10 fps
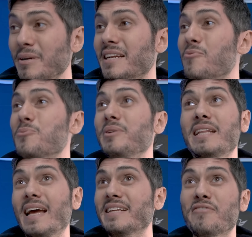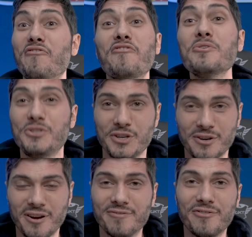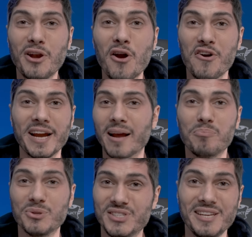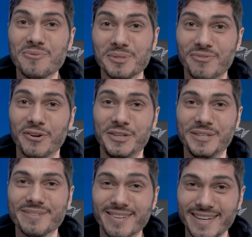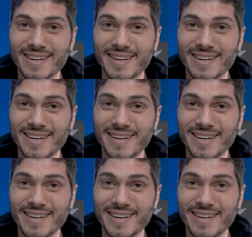mean, that will be like the future of learning in museums for sure.